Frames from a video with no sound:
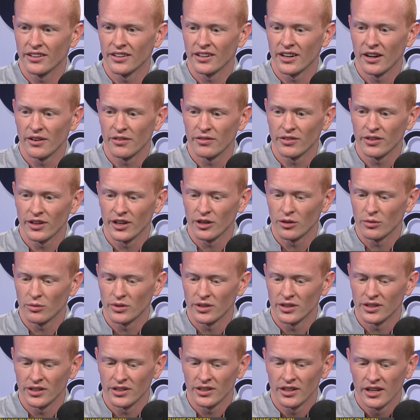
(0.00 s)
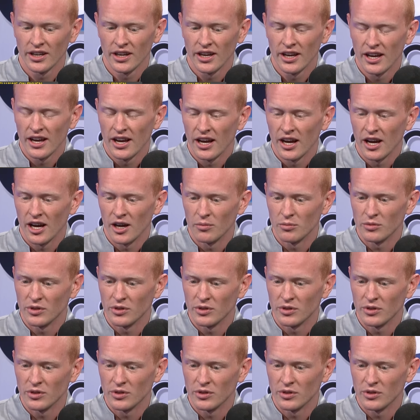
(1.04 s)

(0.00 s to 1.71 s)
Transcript: and I feel like we um,